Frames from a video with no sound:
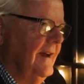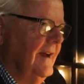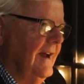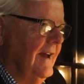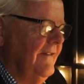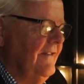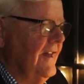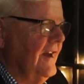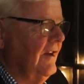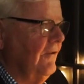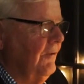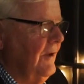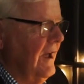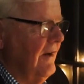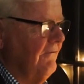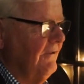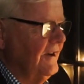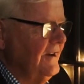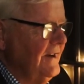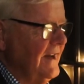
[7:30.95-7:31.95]
And then if we
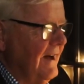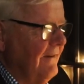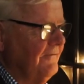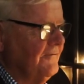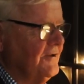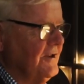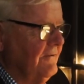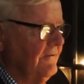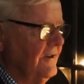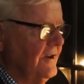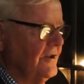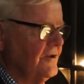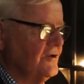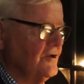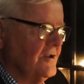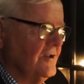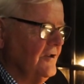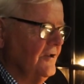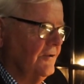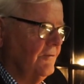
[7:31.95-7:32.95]
have enough
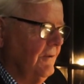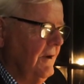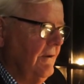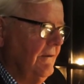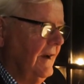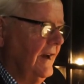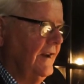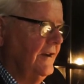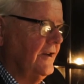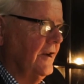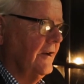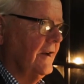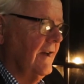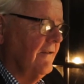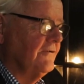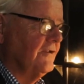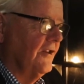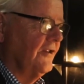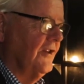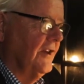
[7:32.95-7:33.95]
diversions, we really don't
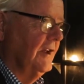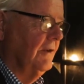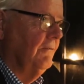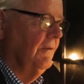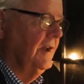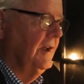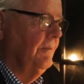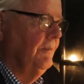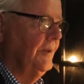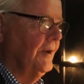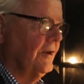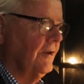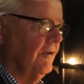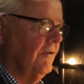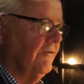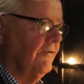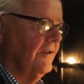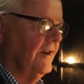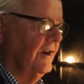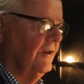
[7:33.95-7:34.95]
have to think. We can put
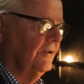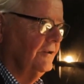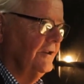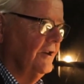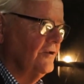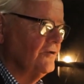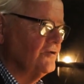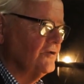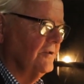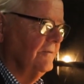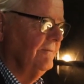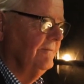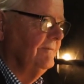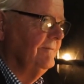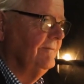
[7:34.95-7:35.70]
off the whole notion.